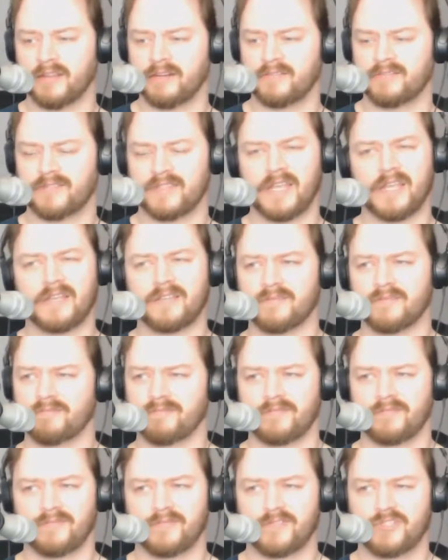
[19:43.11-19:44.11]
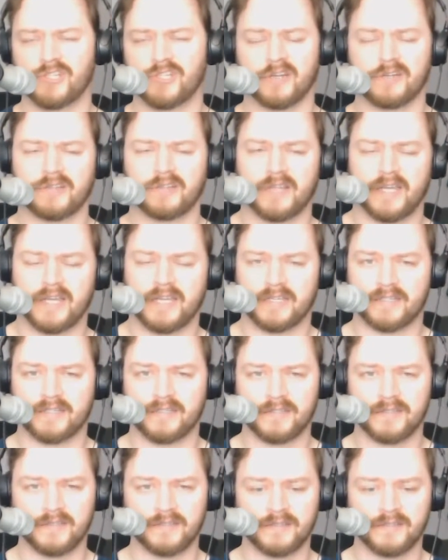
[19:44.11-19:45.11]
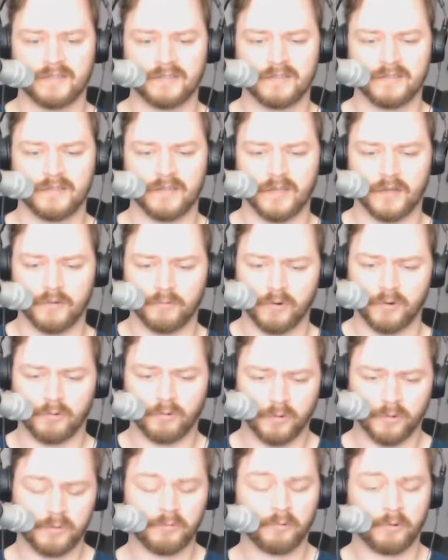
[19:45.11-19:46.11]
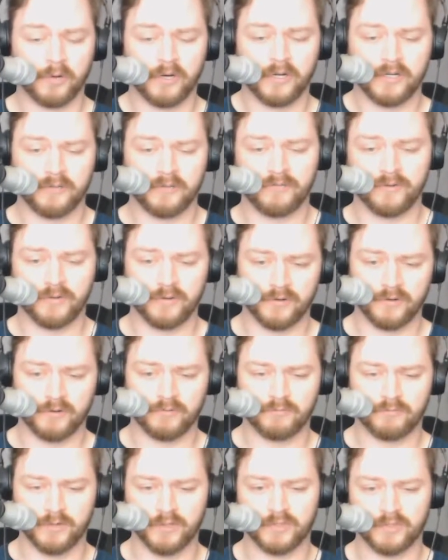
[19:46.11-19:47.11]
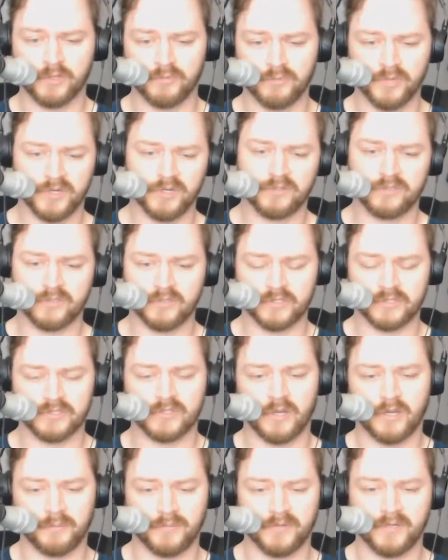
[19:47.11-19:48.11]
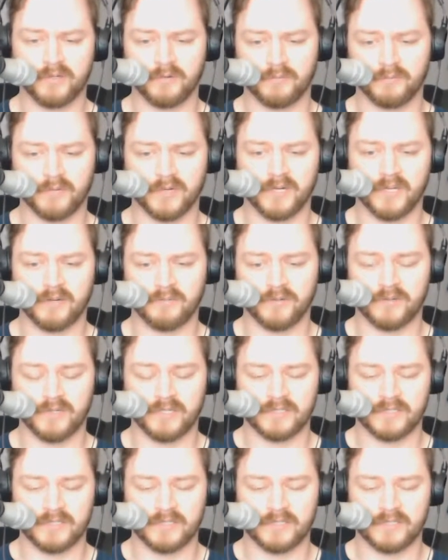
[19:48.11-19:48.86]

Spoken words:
They're saying junk like, we're worried if you're really committed to this company and whatever.